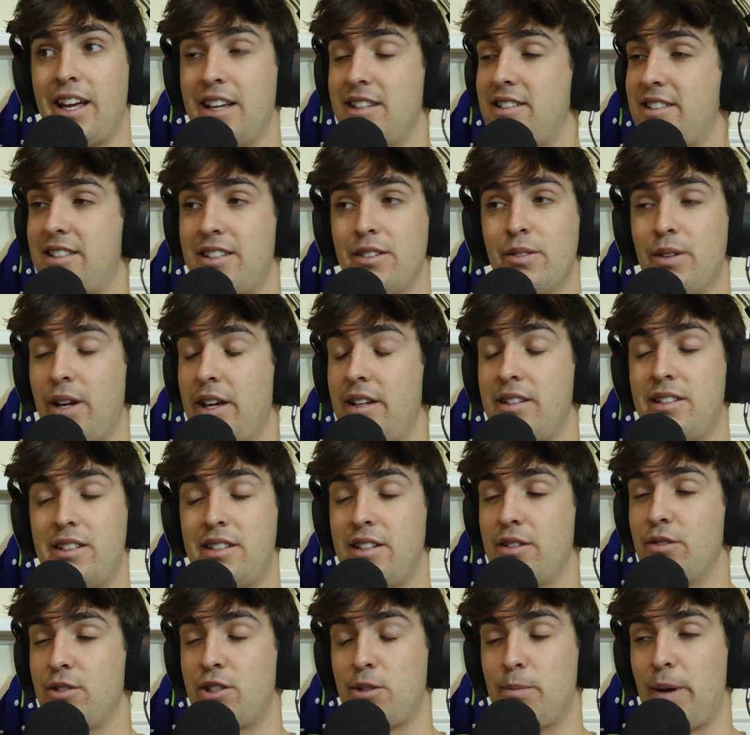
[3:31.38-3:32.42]
He's
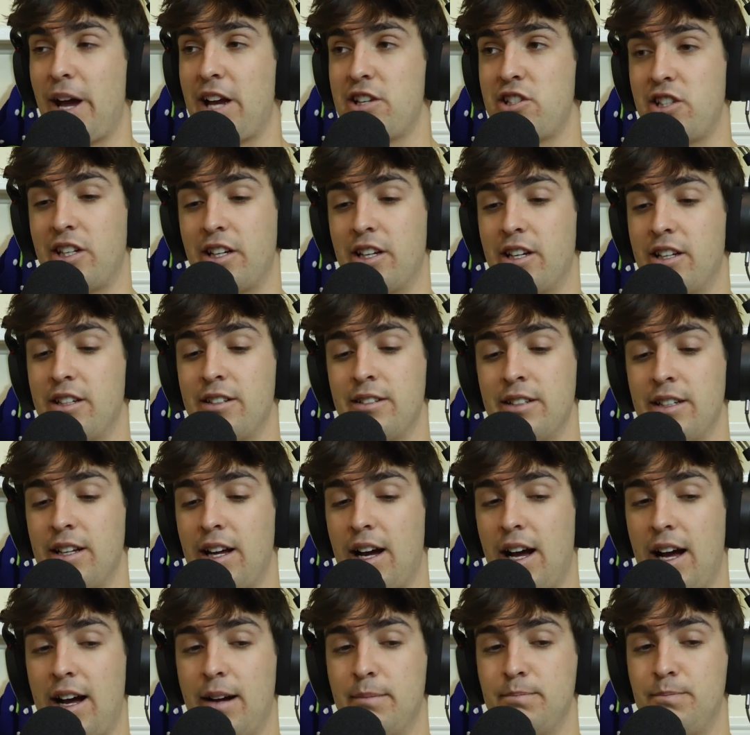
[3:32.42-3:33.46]
still smashing it.
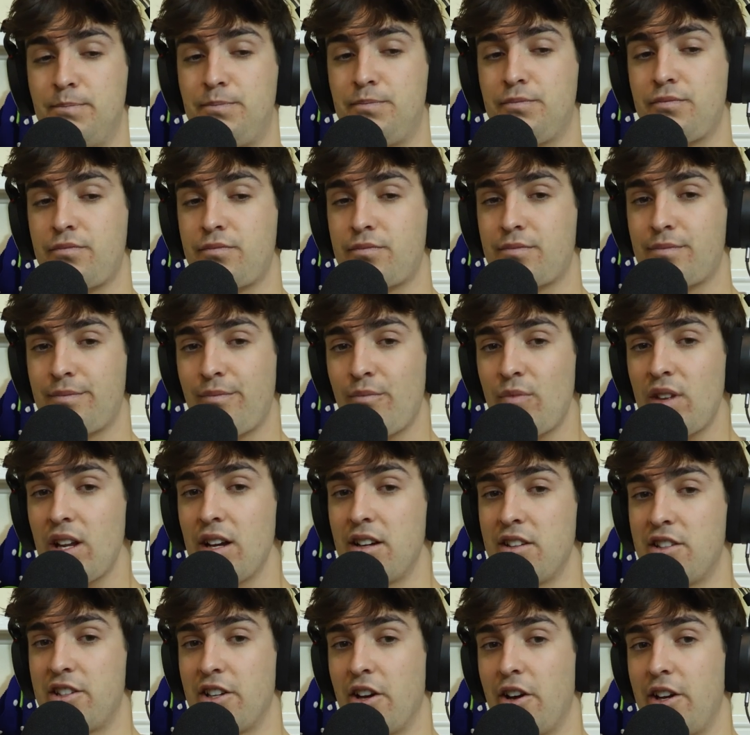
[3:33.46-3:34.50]

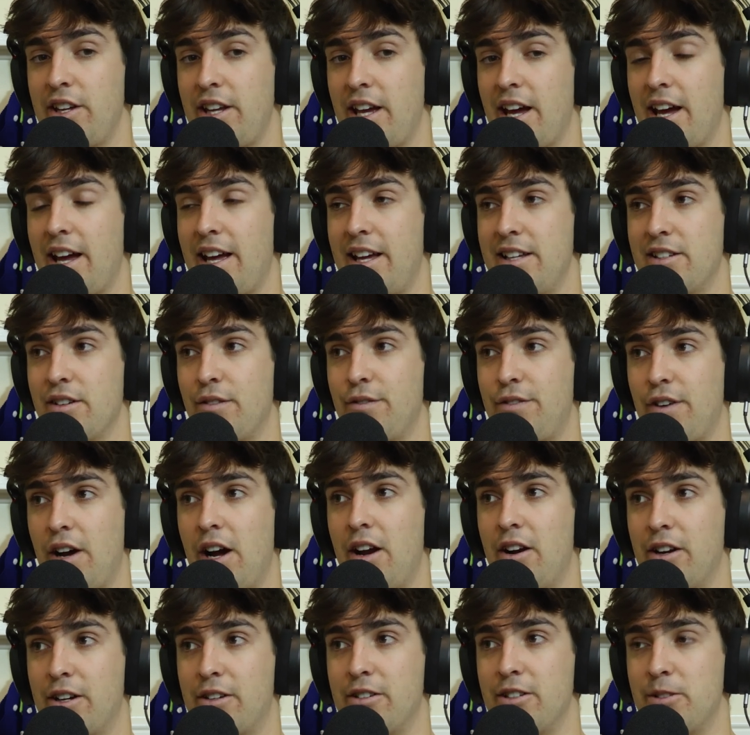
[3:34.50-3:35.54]
So yeah, he's on
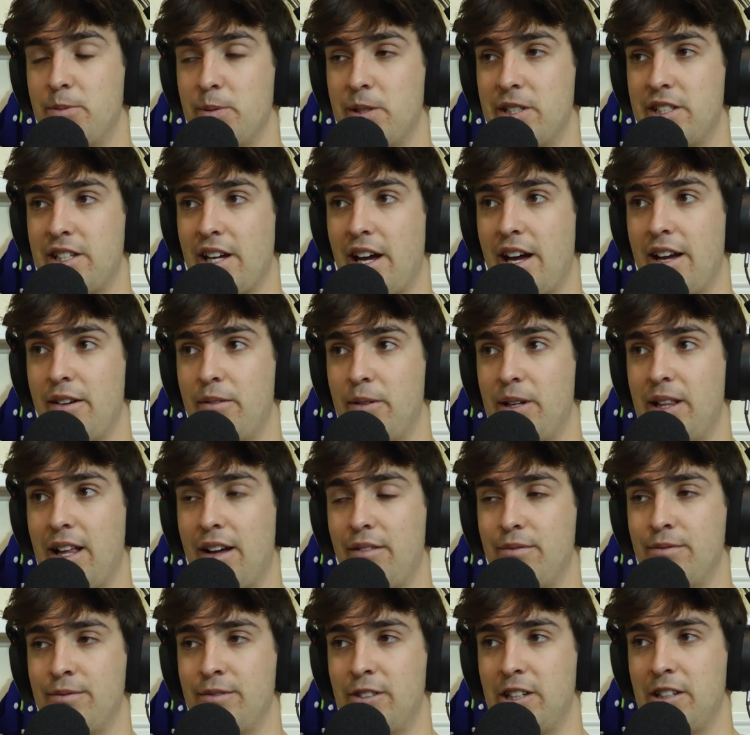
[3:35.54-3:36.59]
fire on Christmas Day. We
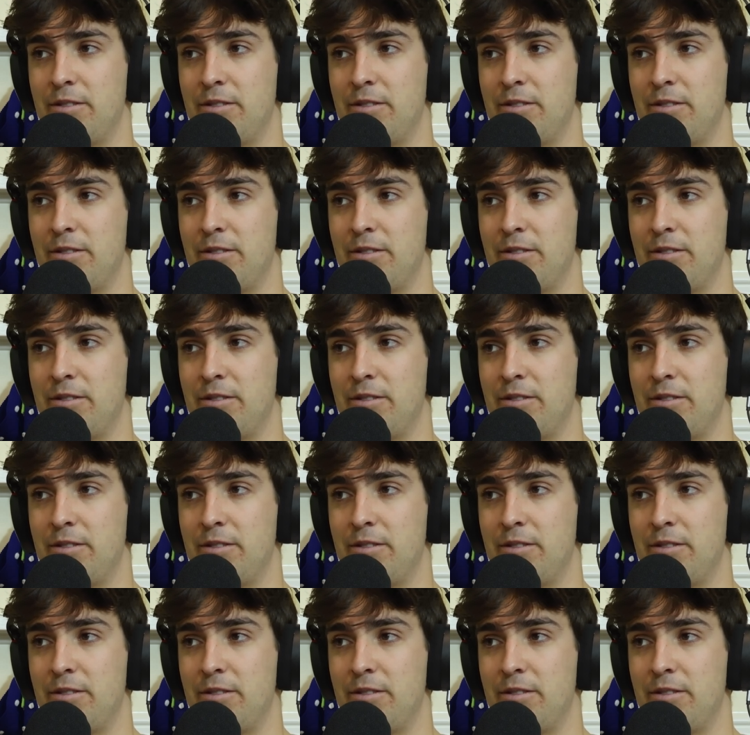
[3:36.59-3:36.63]
love.